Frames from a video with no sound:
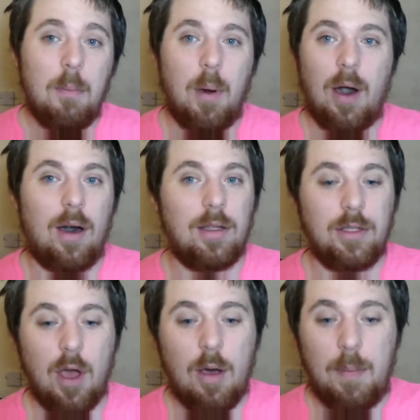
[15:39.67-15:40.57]
But
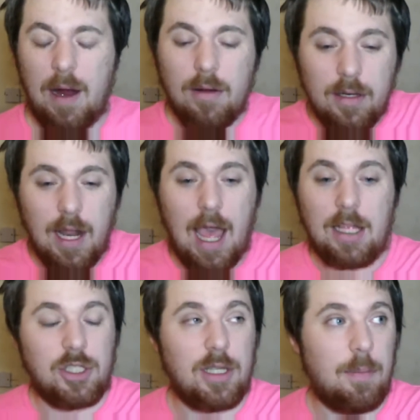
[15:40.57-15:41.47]
no, Baron
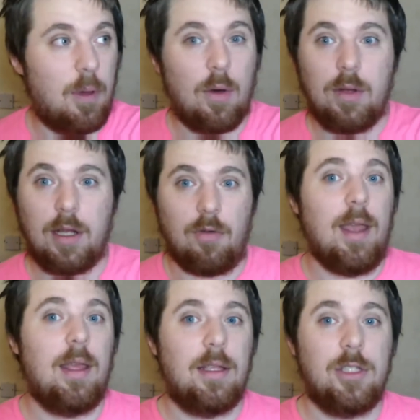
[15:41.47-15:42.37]
actually put on a
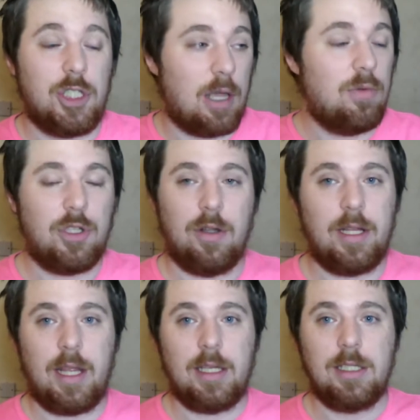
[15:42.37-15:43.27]
great shout
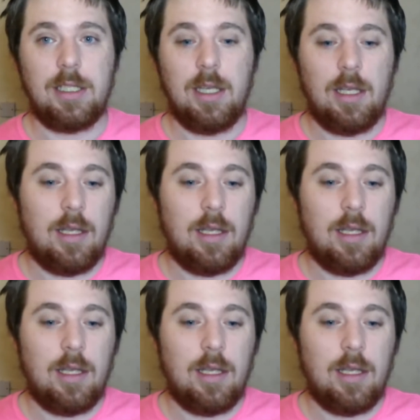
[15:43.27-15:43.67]
during this.